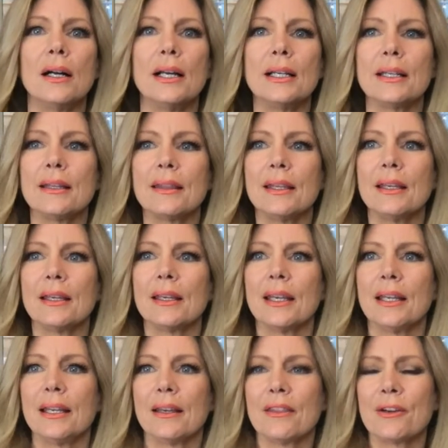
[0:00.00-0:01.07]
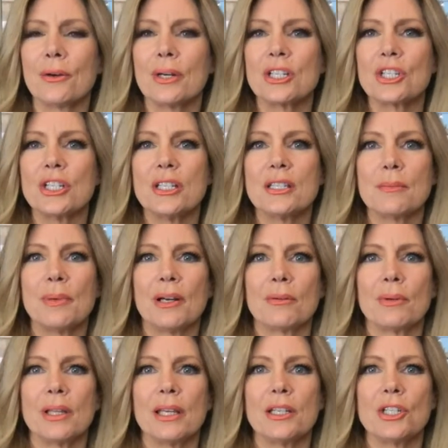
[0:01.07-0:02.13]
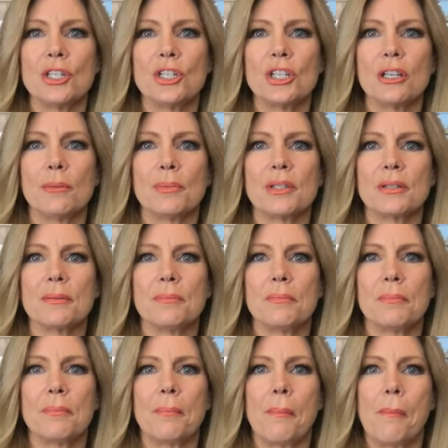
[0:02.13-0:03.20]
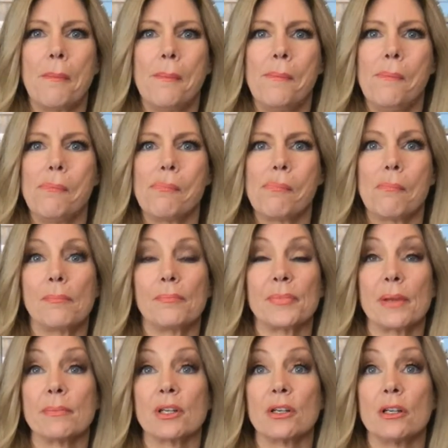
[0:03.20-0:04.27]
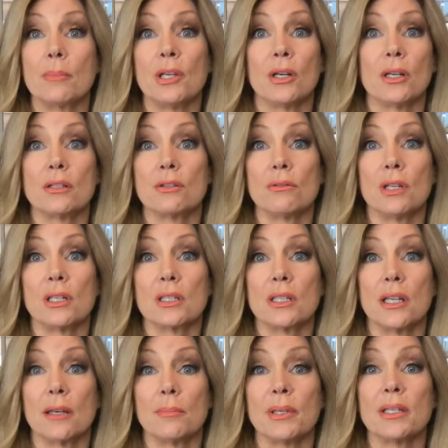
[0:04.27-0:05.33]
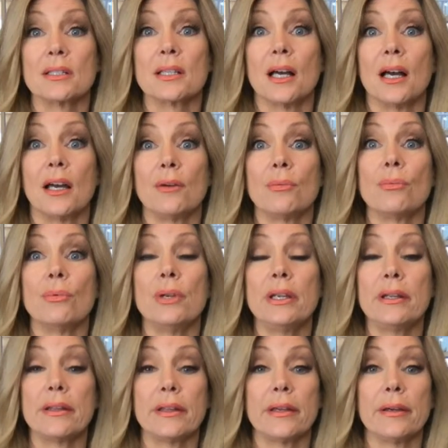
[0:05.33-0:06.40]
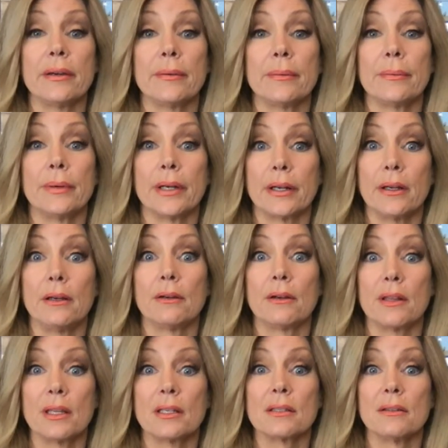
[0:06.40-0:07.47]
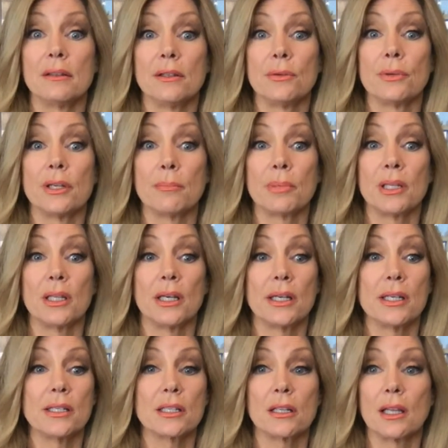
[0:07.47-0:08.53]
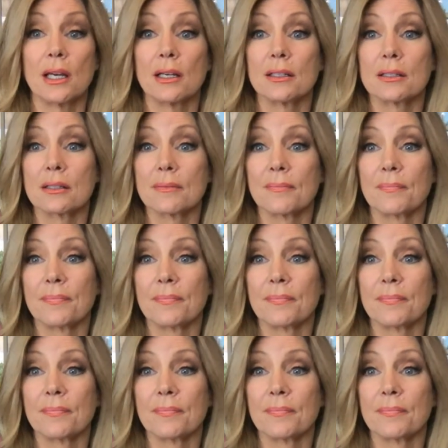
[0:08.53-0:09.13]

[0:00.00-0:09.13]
Anything, any other questions about relationships? I'm not going to be on too long tonight because I really want to go to this Legree Pilates class.